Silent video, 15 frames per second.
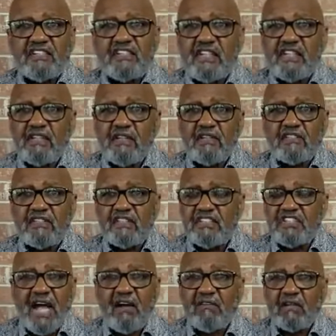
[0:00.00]
just send us a
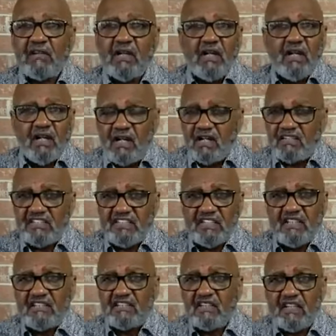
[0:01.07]
shout, uh,
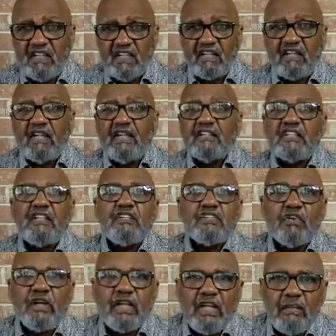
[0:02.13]
send us a link, send
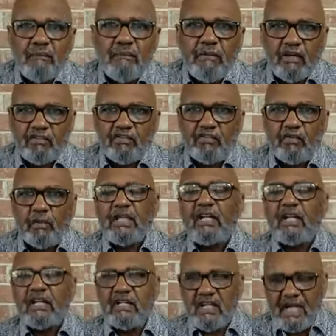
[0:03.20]
us your email so we can
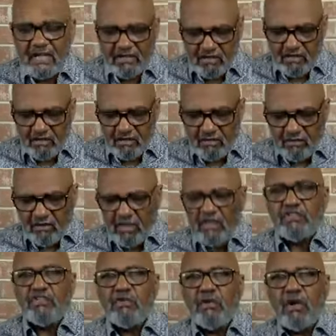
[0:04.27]
connect you
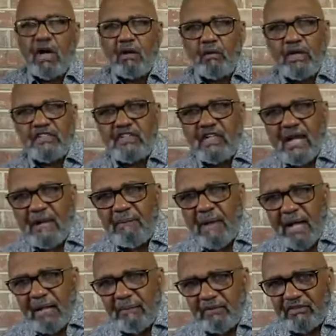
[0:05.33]
to our Wednesday
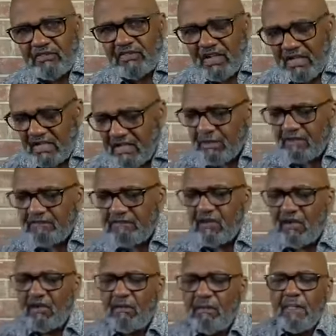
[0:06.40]
night Bible study. And above
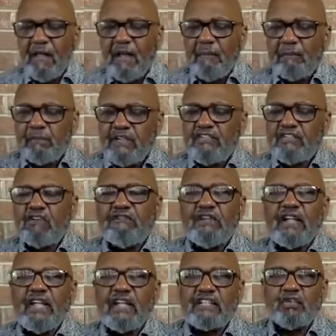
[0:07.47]
all, please don't
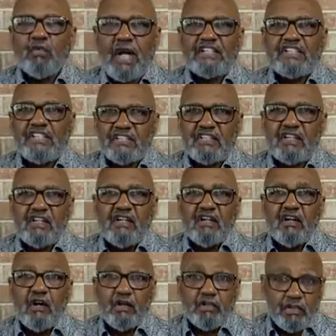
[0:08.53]
forget to watch us
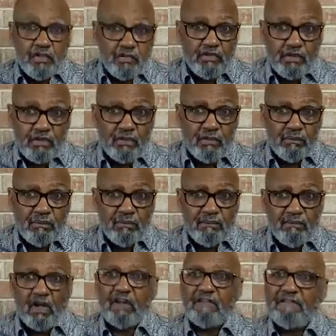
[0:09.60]
on YouTube,
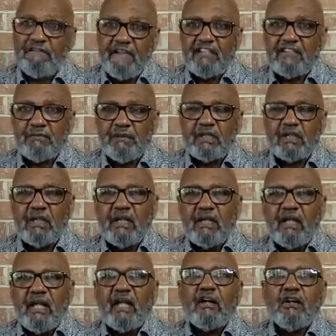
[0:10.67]
on Facebook,
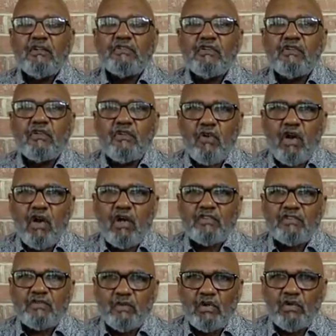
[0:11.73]
and go to
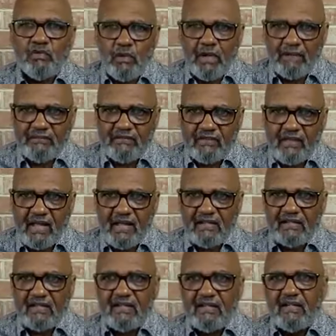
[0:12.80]
Crossroads website,
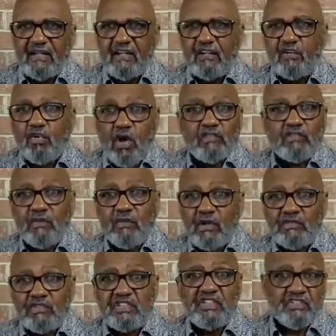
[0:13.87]

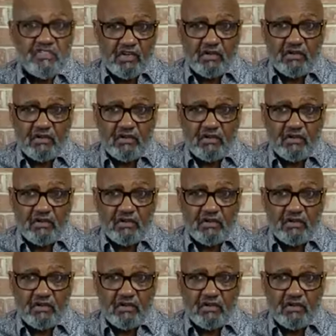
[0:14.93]
crossroadsdesoto.org,